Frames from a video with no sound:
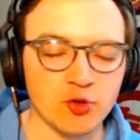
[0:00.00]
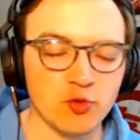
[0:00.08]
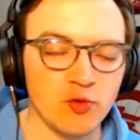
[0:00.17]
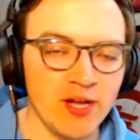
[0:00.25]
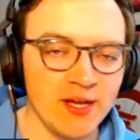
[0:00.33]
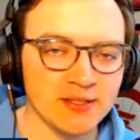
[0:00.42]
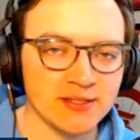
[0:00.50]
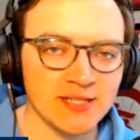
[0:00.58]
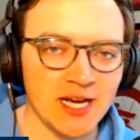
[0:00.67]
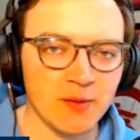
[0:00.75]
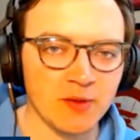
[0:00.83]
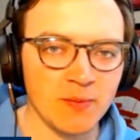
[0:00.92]
Correa
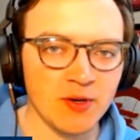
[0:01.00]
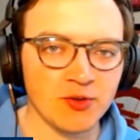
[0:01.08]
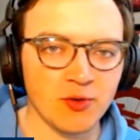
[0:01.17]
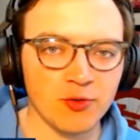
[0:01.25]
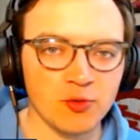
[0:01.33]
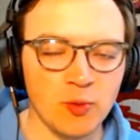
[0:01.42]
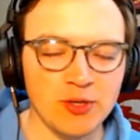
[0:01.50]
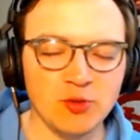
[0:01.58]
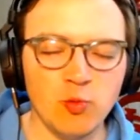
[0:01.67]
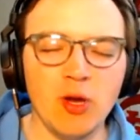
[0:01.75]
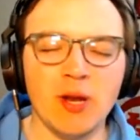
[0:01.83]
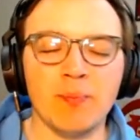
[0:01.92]
signed with the Minnesota
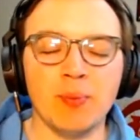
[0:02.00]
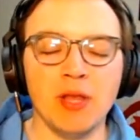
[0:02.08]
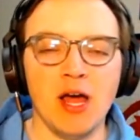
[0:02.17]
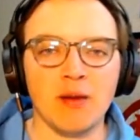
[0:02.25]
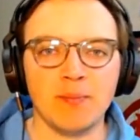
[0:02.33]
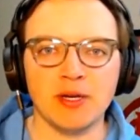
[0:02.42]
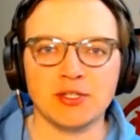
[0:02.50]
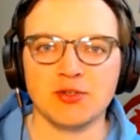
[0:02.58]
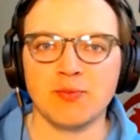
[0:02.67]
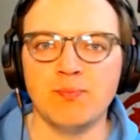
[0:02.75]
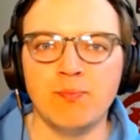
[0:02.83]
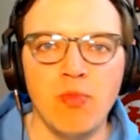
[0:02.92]
Twins. What a
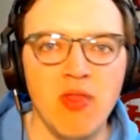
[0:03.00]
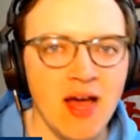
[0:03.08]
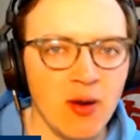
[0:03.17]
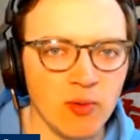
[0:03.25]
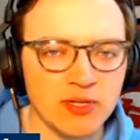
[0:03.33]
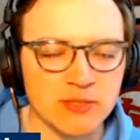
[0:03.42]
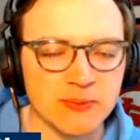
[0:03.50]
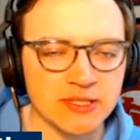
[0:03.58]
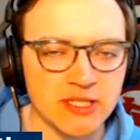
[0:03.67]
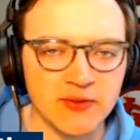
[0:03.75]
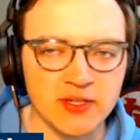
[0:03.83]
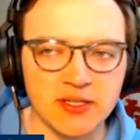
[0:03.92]
blockbuster that was
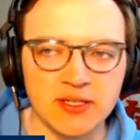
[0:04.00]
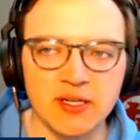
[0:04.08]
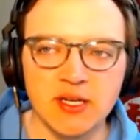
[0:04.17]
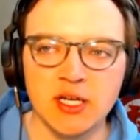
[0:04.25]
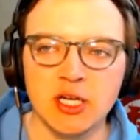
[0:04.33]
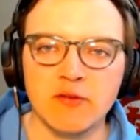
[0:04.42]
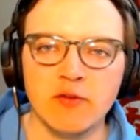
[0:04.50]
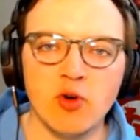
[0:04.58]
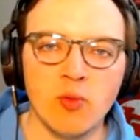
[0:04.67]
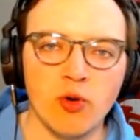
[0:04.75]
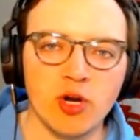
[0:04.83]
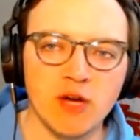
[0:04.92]
specifically. If you
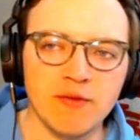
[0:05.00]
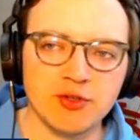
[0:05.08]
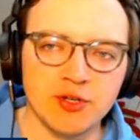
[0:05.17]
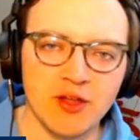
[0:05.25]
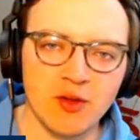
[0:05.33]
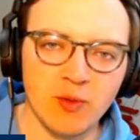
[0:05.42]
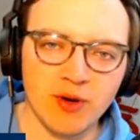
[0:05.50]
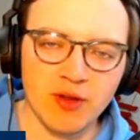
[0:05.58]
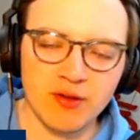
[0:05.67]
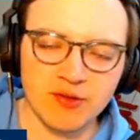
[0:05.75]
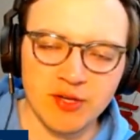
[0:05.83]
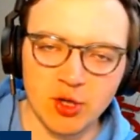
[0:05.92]
want more coverage on either one
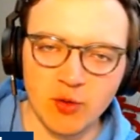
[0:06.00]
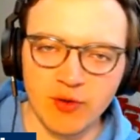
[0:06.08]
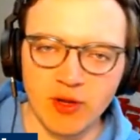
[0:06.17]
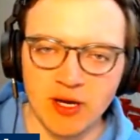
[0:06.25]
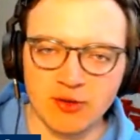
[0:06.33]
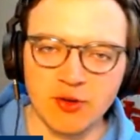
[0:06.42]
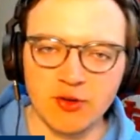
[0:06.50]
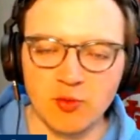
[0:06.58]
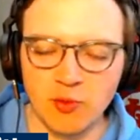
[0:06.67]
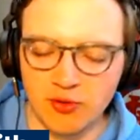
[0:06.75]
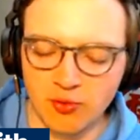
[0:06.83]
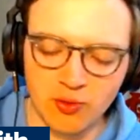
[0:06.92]
of these, head over to Locked On
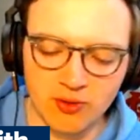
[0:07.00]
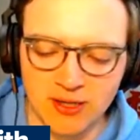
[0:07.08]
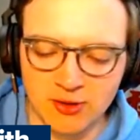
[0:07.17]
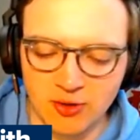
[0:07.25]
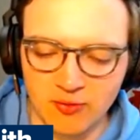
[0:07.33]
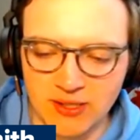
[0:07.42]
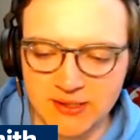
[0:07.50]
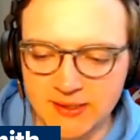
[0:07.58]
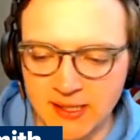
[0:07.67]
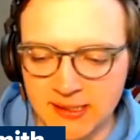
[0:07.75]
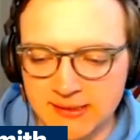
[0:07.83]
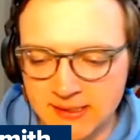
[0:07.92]
Twins or Locked On Red
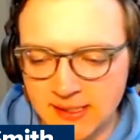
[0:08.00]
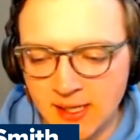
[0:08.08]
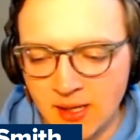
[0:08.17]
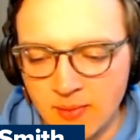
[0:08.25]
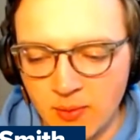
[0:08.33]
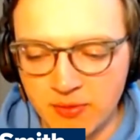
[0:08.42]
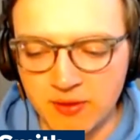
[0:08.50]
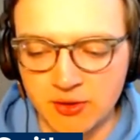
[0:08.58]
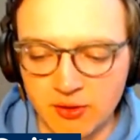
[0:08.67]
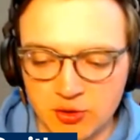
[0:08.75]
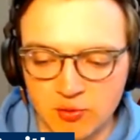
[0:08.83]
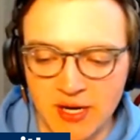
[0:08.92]
Sox. But with
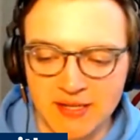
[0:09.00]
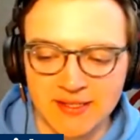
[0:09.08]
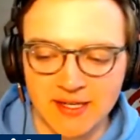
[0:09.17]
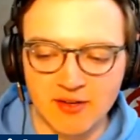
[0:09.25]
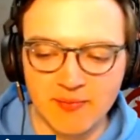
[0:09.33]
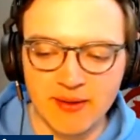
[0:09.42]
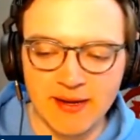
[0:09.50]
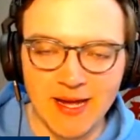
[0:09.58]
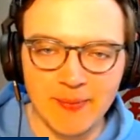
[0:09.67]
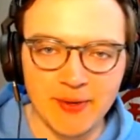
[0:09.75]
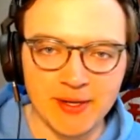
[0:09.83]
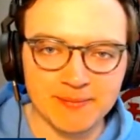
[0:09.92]
the trades that have been
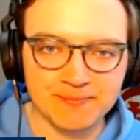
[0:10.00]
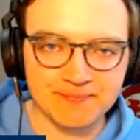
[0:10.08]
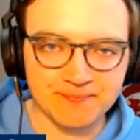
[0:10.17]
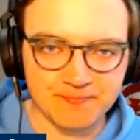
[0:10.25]
happening,